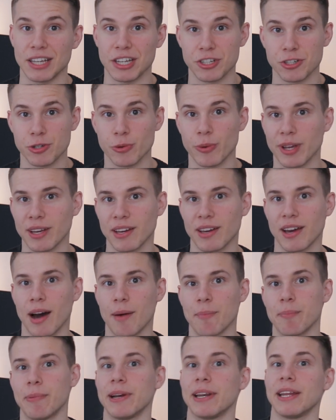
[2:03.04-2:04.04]
issuing
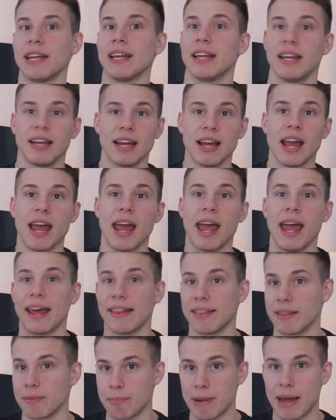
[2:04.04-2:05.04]
company
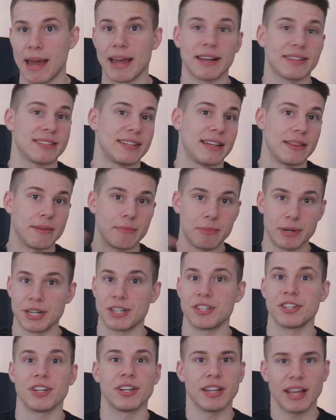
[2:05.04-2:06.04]
and the banks and the
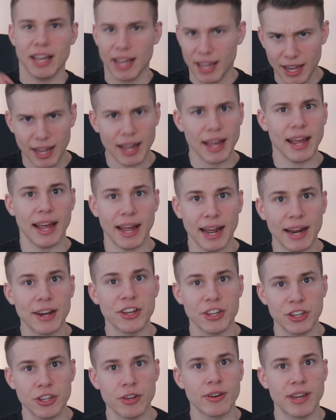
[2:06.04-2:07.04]
merchant, and
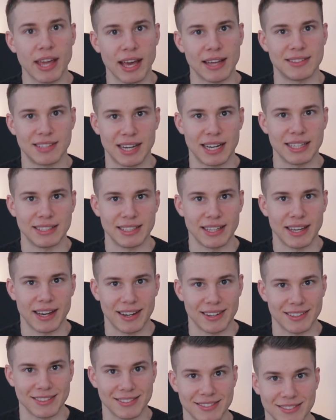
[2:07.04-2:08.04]
you get the
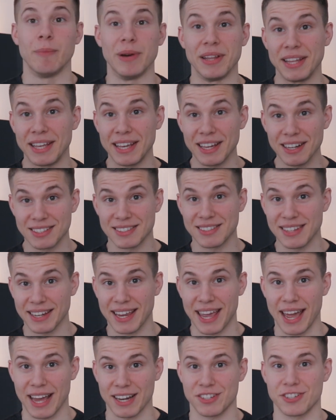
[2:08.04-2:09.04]
idea. But here's the
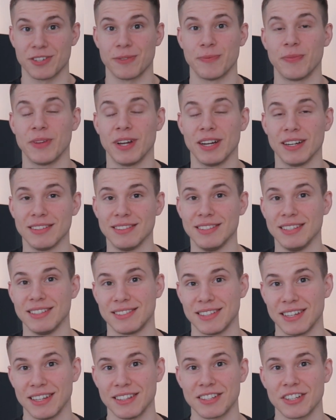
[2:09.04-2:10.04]
catch.
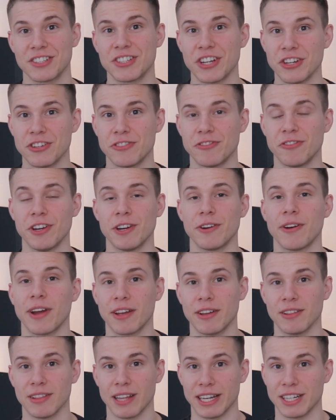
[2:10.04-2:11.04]
This interchange fee
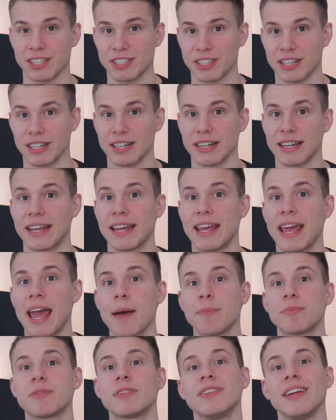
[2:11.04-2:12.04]
regulation
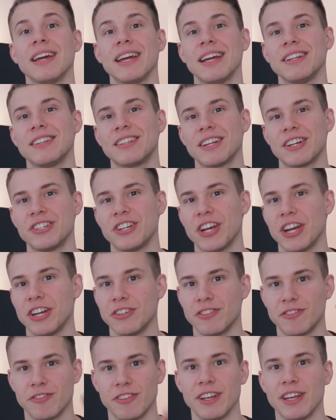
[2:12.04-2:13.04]
kept the
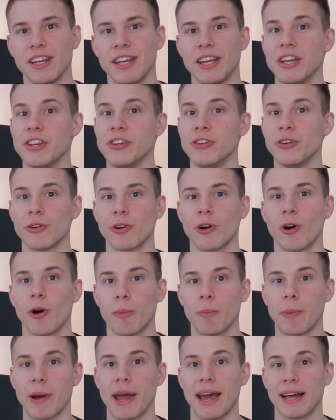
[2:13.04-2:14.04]
interchange fee in
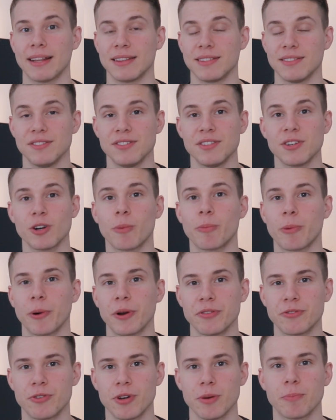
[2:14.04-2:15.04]
Europe at
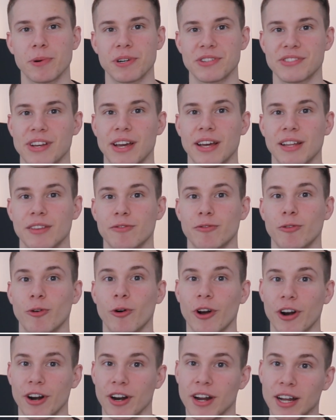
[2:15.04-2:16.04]
0.3%
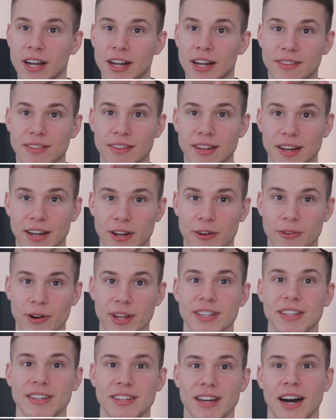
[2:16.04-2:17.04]
for the
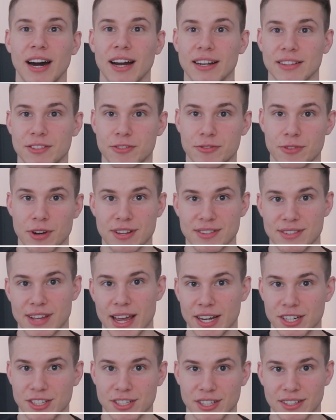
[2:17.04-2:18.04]
credit card
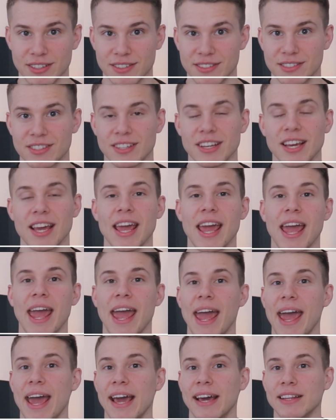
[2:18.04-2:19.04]
transactions
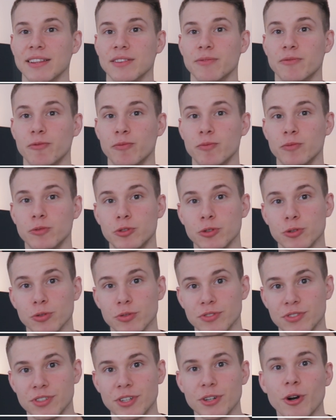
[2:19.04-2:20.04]
and to
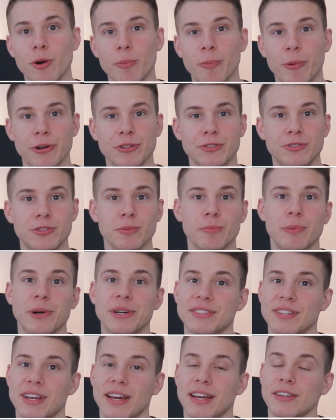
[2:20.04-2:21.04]

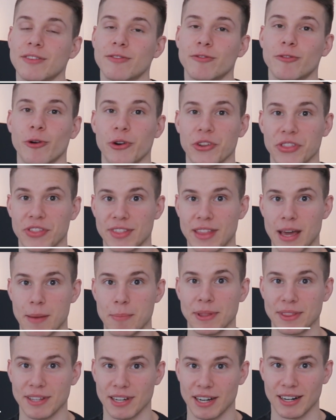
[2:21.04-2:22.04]
0.2% for
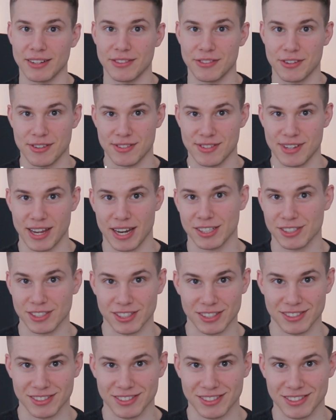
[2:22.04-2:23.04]
debit card
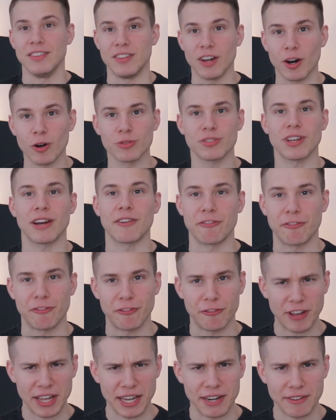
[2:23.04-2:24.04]
transactions. Those are
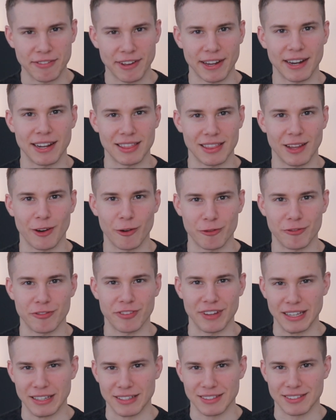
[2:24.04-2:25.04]
very, very low
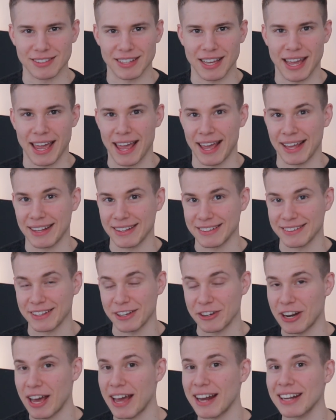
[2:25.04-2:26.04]
fees, and in the
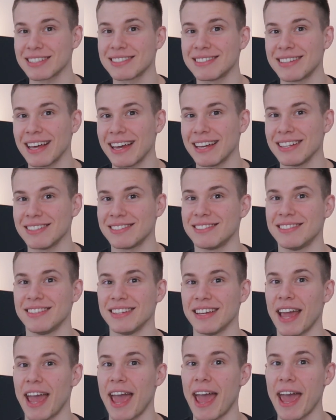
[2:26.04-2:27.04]
United States,
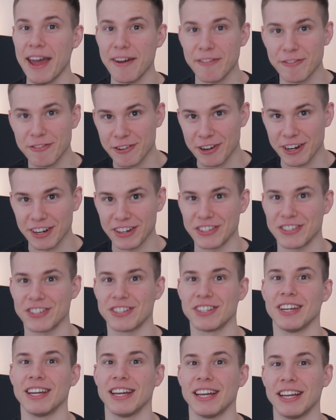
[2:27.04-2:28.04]
the
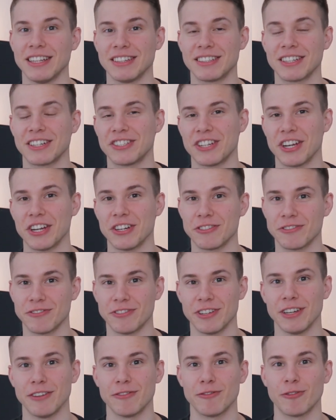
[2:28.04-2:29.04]
average interchange
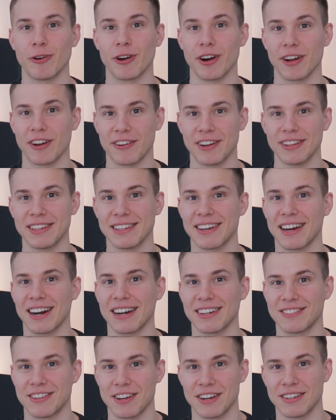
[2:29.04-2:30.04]
fee for a credit
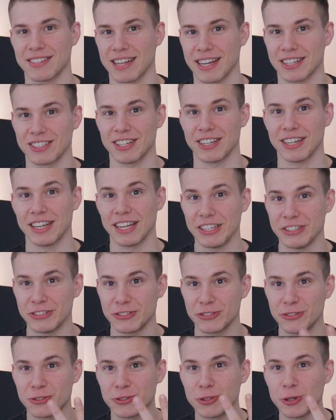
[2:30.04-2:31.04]
card transaction
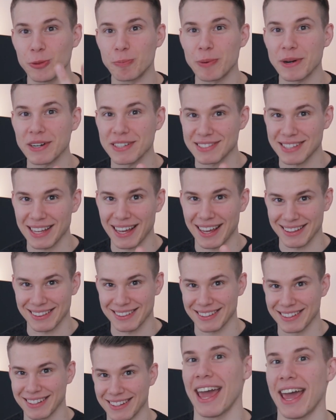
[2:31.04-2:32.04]
is 2%,
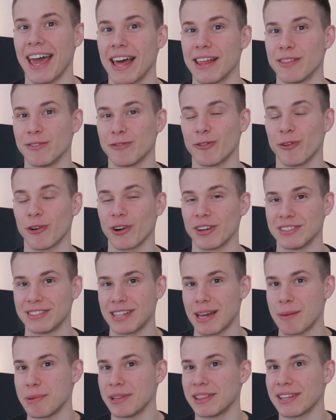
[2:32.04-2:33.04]
and for a
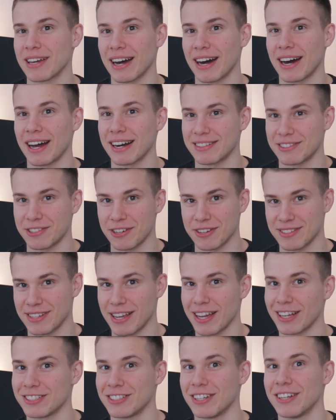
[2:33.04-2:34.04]
debit card
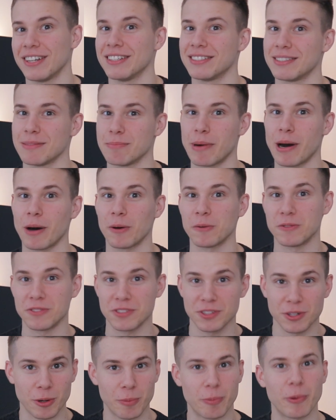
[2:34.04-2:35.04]
transaction is about
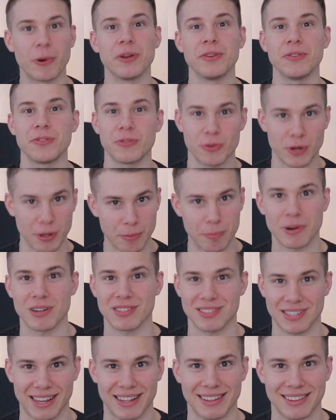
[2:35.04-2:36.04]

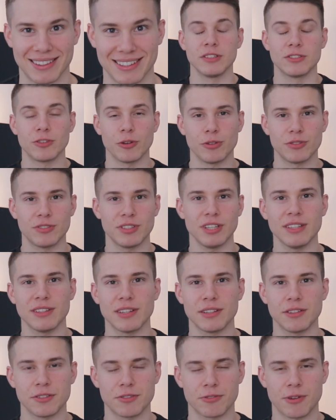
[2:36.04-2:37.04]
0.3%. So you see
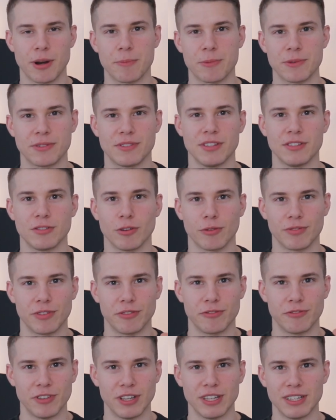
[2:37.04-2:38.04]
the discrepancies of the
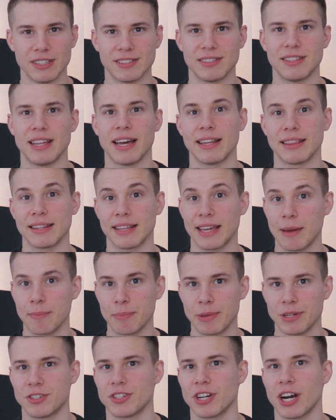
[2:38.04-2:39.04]
fees that can
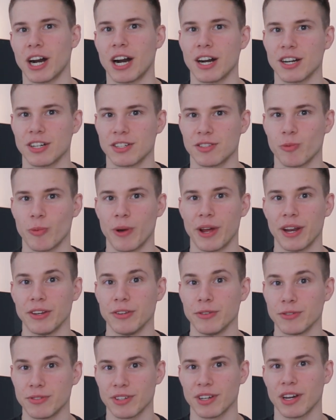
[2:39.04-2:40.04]
be charged when
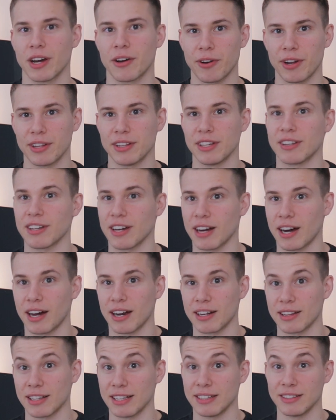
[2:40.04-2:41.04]
using a credit
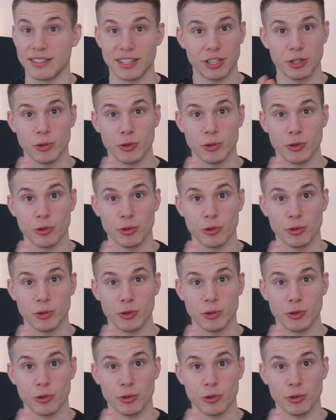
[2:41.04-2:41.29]
card in the